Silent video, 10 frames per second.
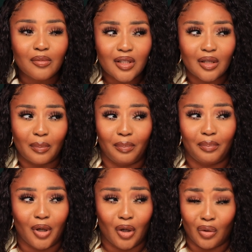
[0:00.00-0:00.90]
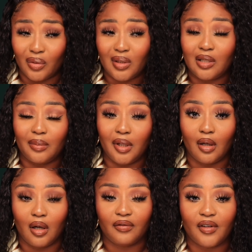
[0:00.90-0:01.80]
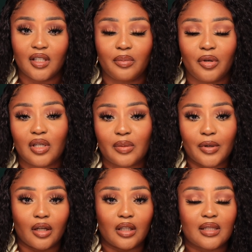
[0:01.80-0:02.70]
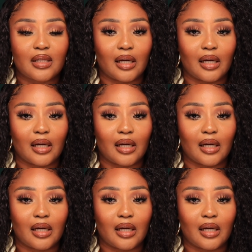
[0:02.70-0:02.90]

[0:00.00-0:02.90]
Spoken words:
supposed to be on Fenty Beauty's PR list.